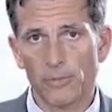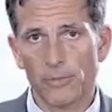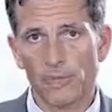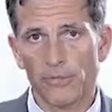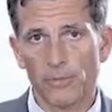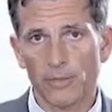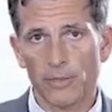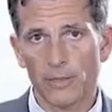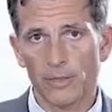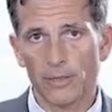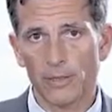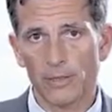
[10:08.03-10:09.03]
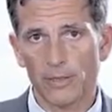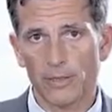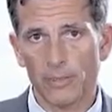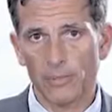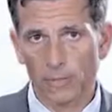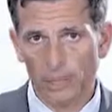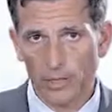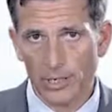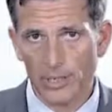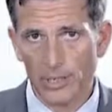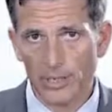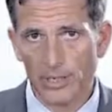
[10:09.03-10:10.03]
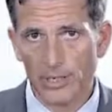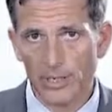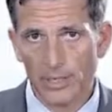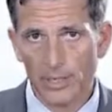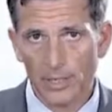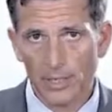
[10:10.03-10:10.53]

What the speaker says: matching, more generally speaking.